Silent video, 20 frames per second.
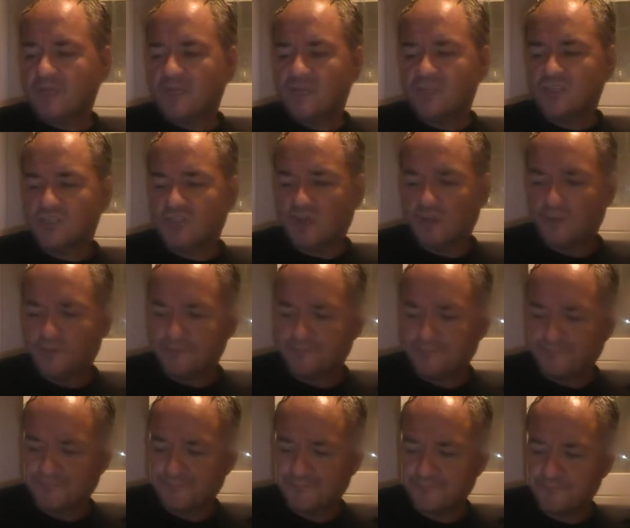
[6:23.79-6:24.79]
So,
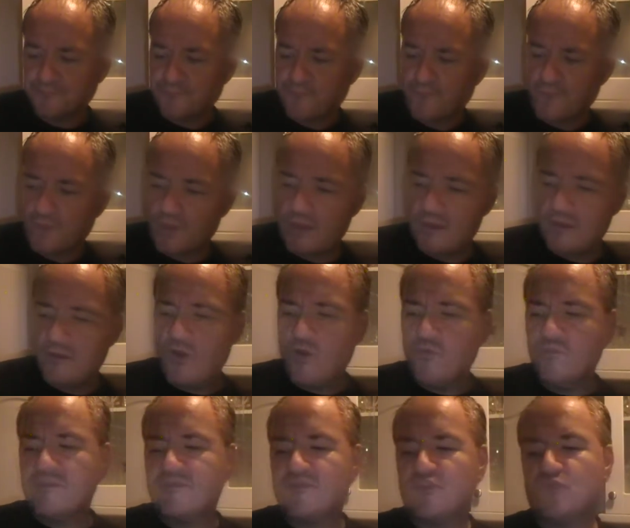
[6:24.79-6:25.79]
on
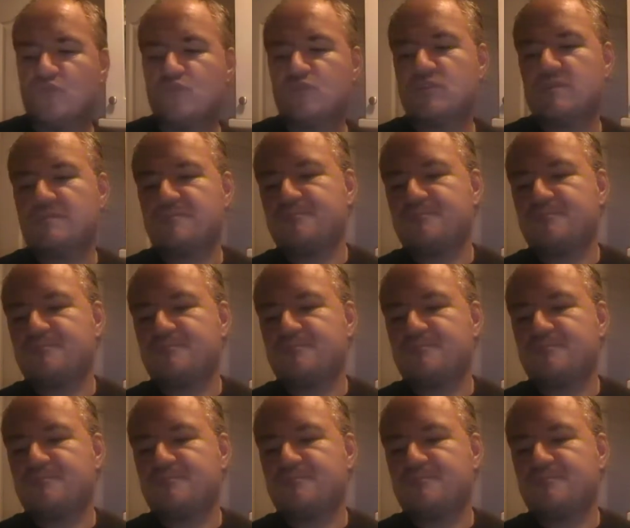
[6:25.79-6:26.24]
reviews.